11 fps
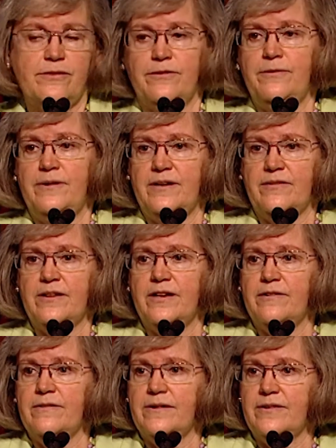2 days
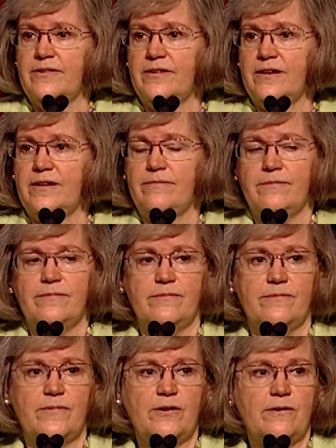later and said,
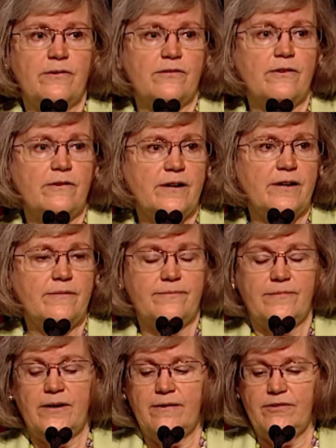sorry,
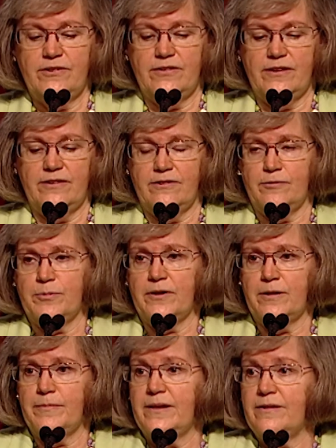obviously this is a
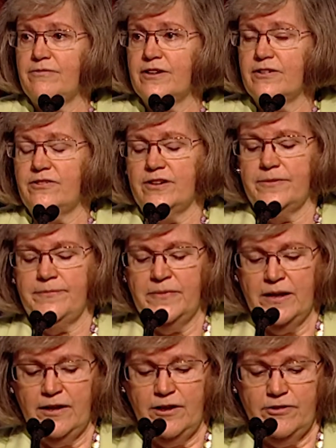problem, and fixed it.
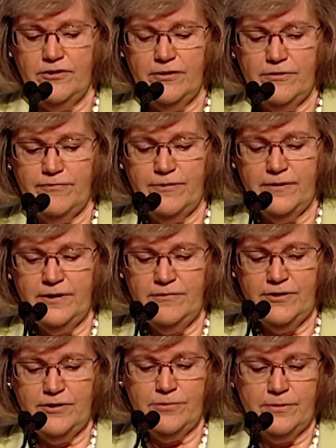So for
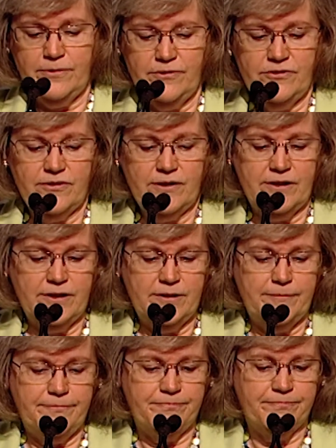individuals,
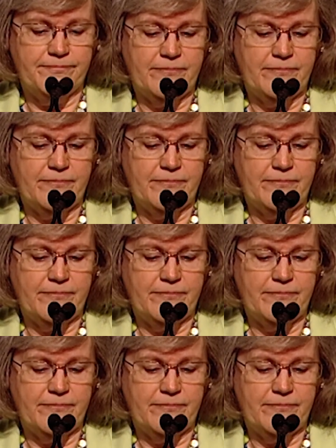I